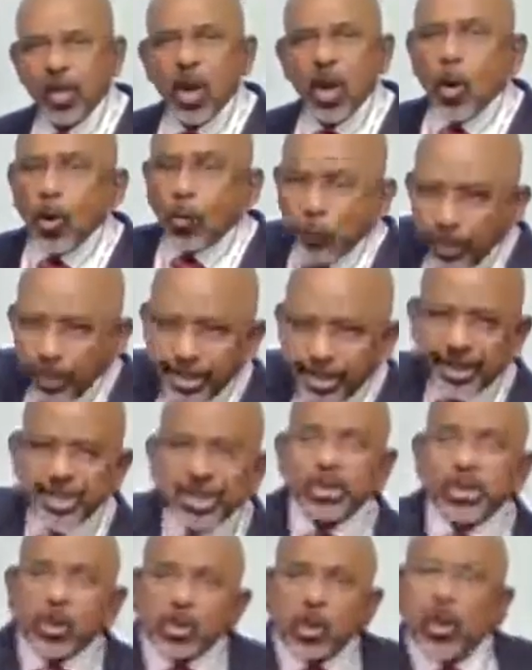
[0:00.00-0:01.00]
Winning is
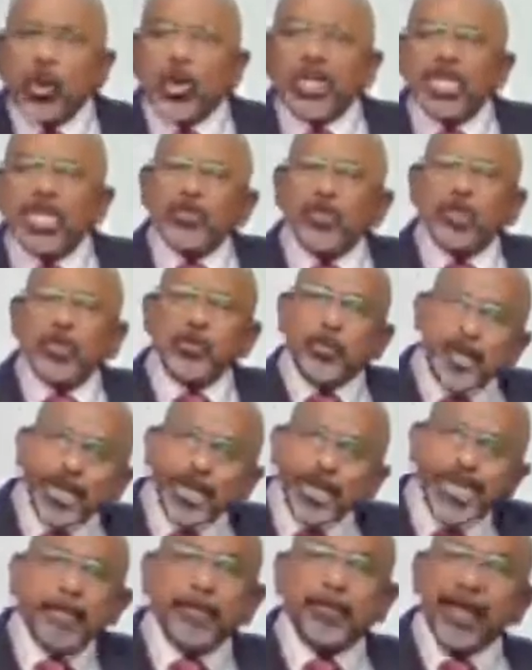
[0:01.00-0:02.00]
not only about
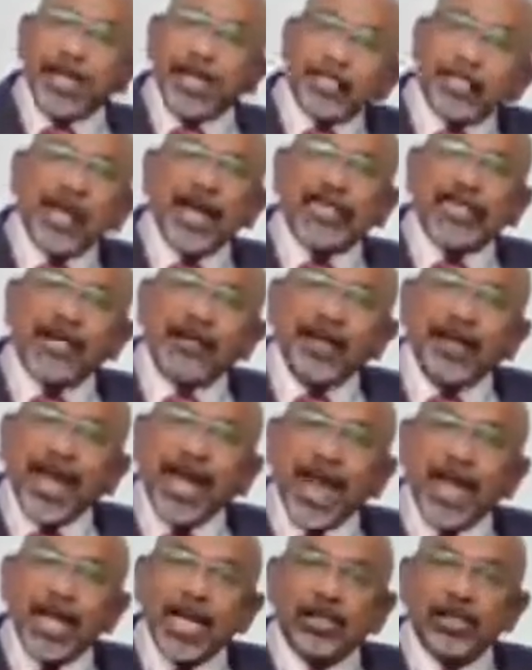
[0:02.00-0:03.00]
being better than someone
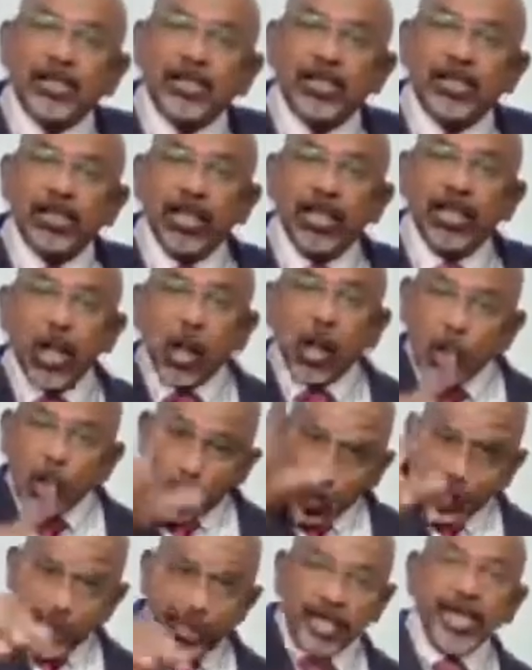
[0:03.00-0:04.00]
else.
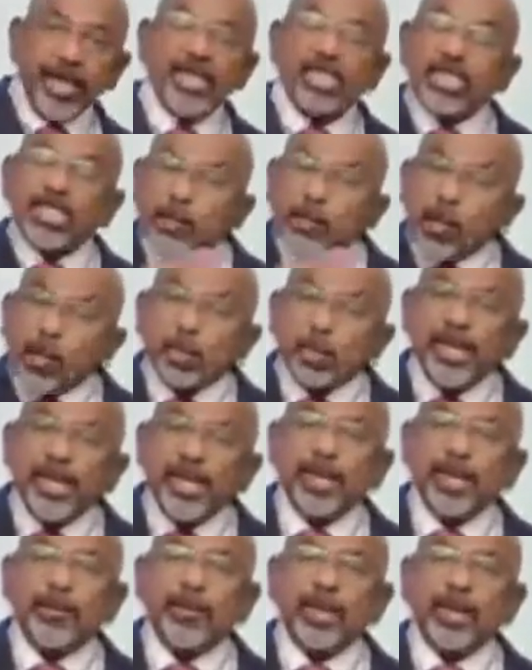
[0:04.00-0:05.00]
Winning is about
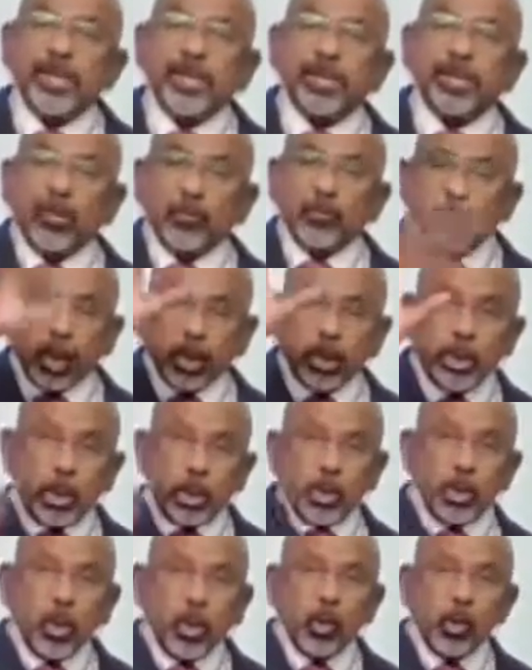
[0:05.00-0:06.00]
being better than what
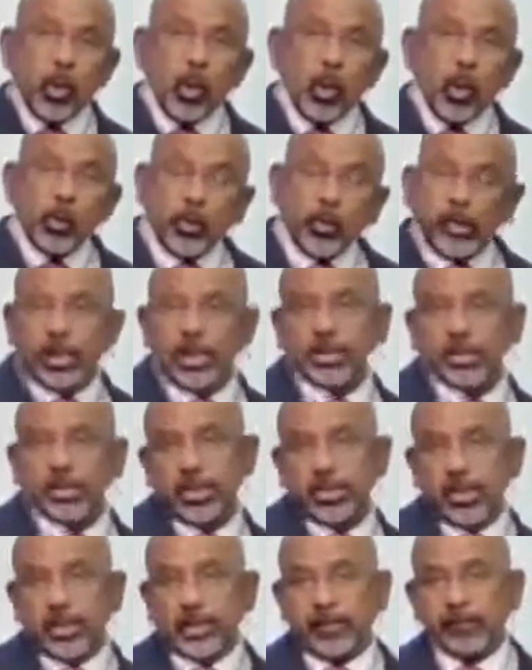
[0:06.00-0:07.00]
you were
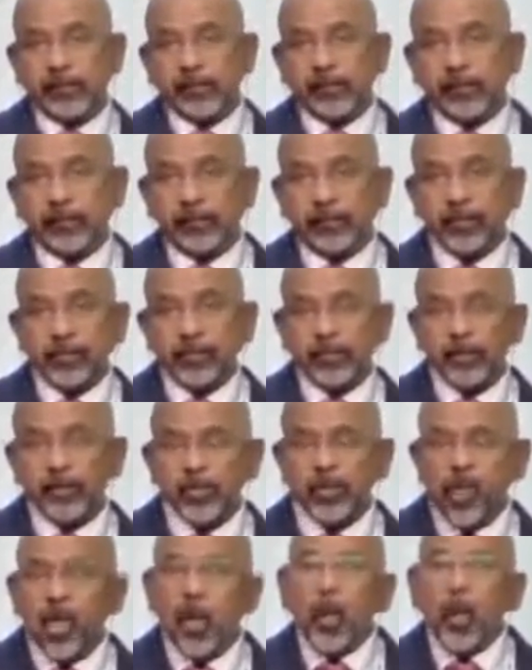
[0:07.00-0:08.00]
yesterday.
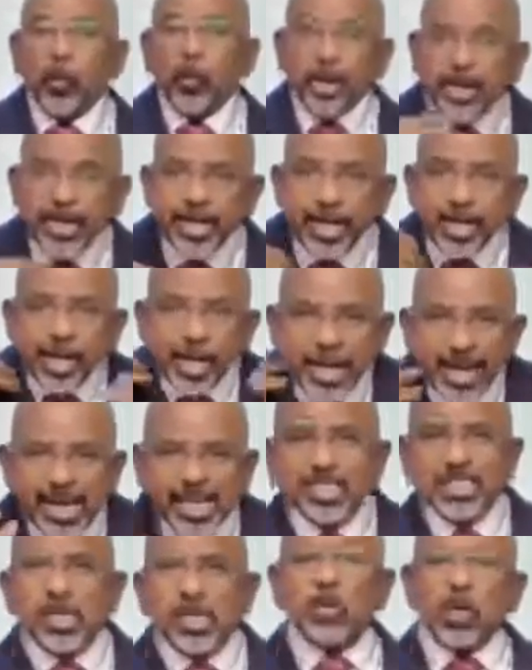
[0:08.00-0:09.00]
Winning is
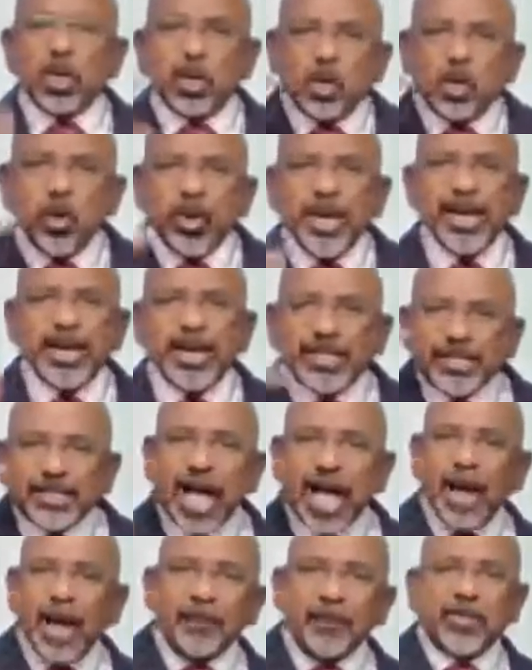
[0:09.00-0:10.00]
about doing
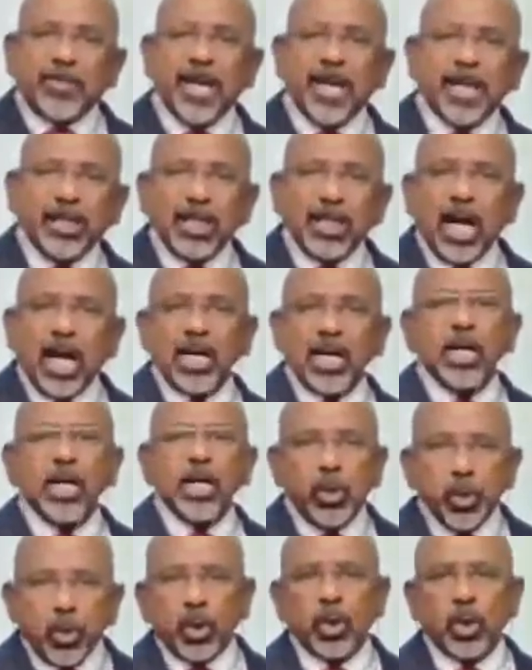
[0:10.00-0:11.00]
something that
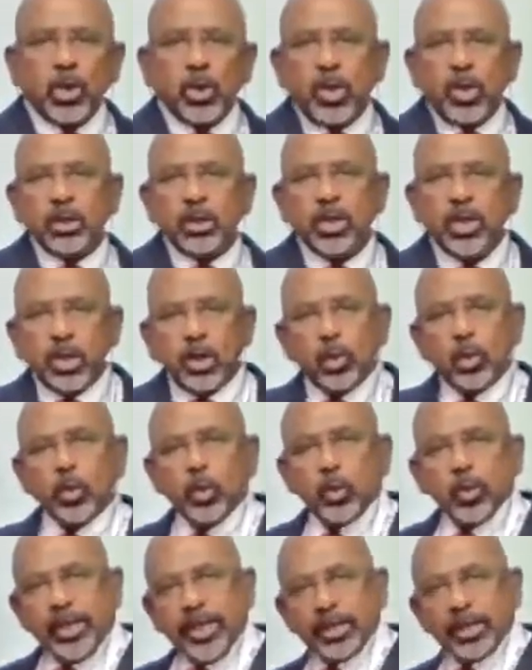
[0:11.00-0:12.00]
you could not
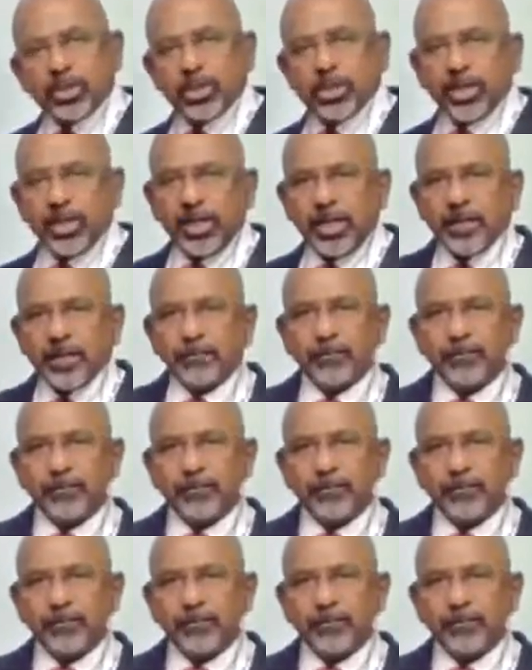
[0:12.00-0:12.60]
do yesterday.